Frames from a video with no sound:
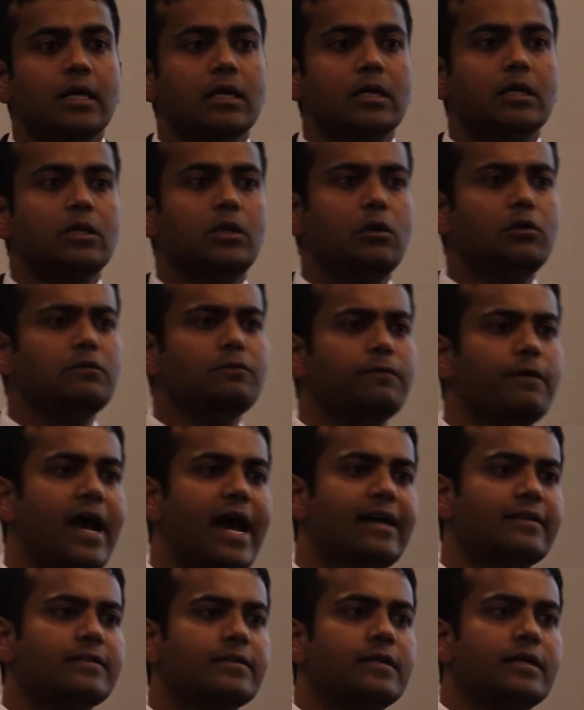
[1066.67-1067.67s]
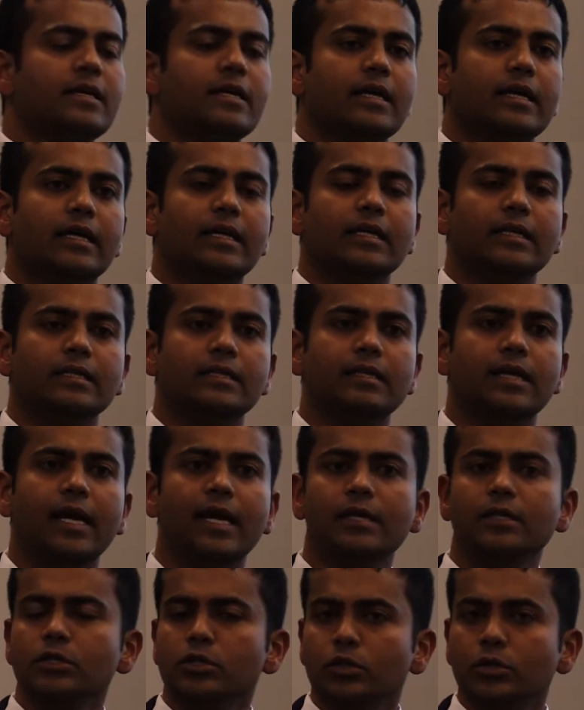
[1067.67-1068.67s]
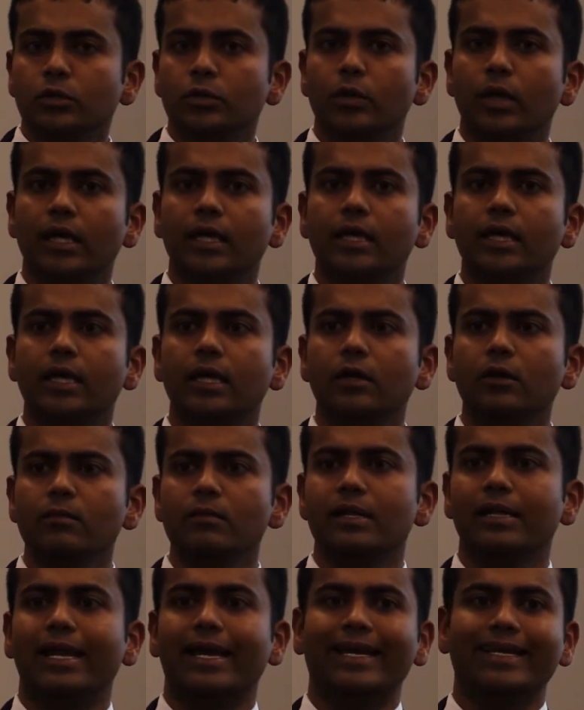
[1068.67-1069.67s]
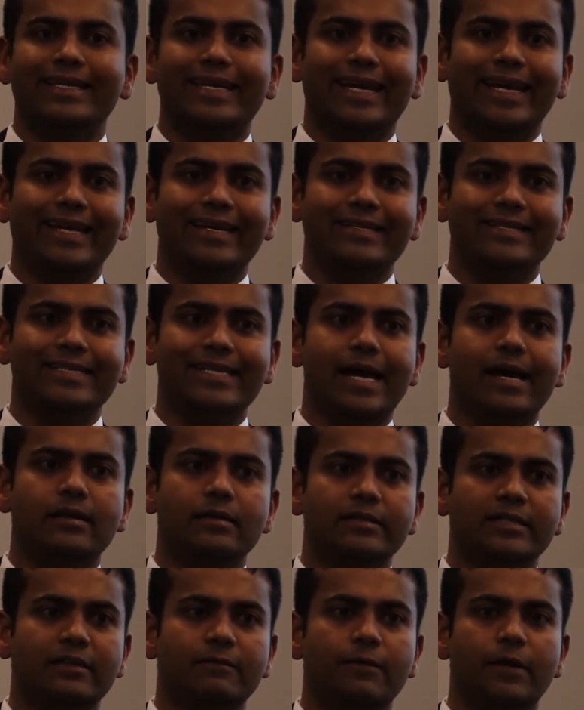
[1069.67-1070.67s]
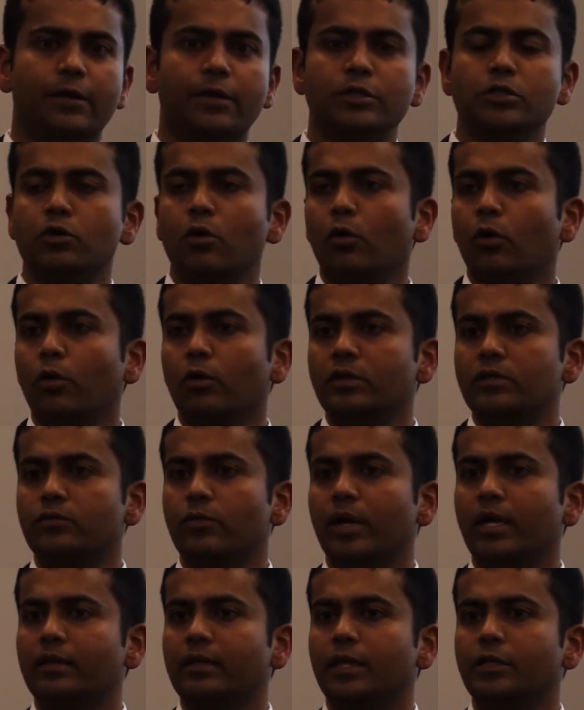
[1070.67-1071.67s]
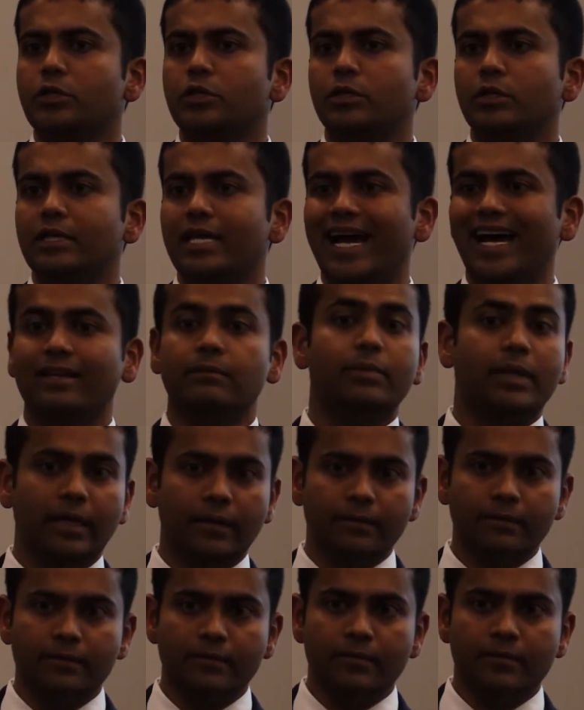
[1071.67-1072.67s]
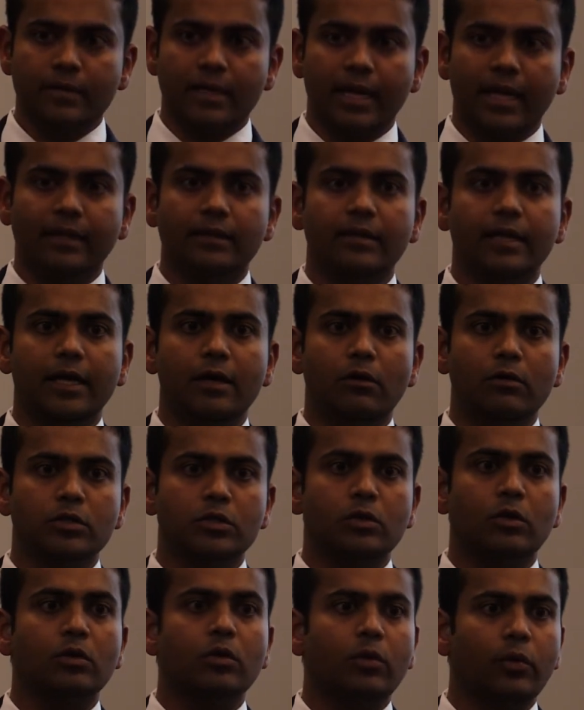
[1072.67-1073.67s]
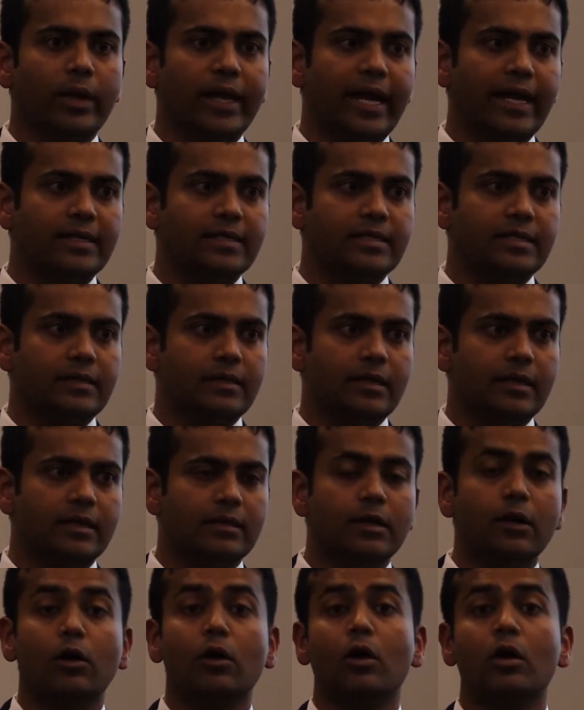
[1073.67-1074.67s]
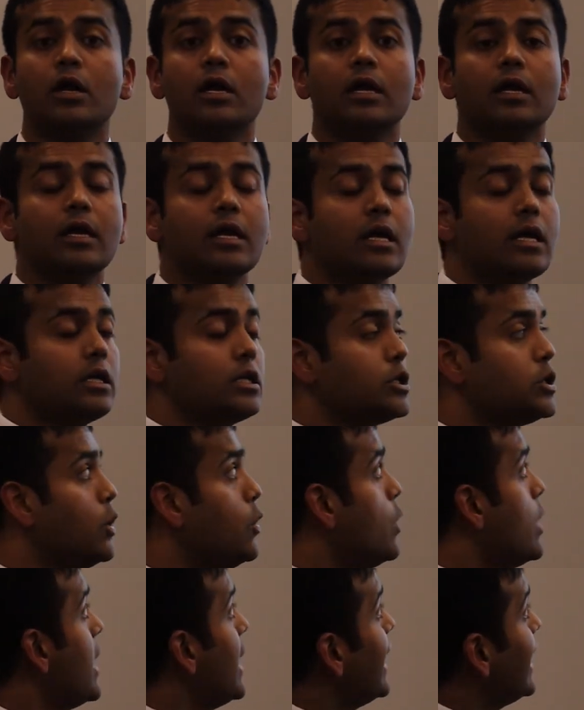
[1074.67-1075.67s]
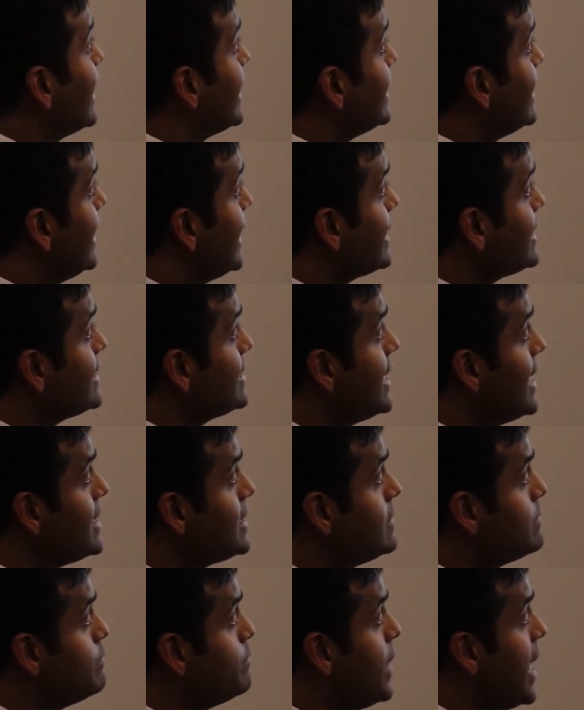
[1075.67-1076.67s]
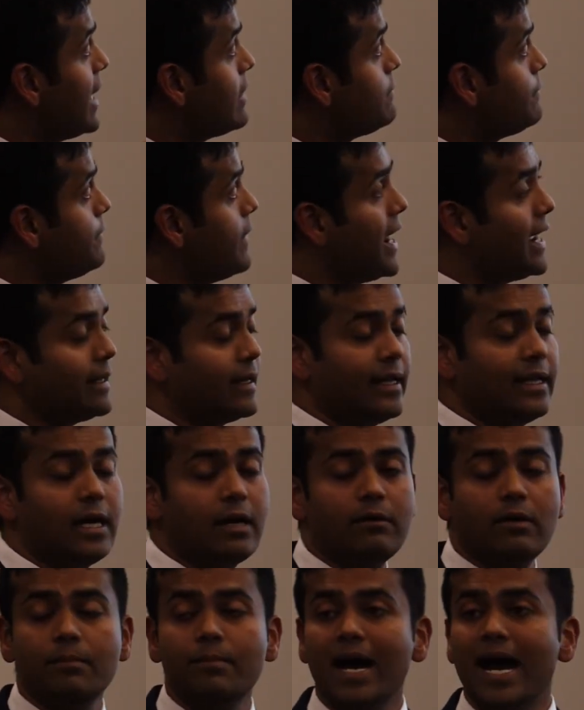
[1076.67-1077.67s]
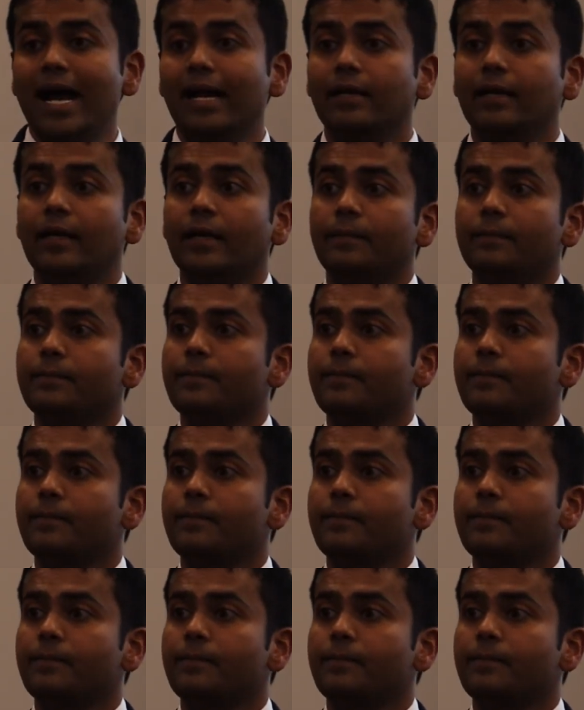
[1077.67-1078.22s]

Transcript: those fats tends to accumulate in the cells in various organs where they should not be. And they also create, so the excess bad fat in our body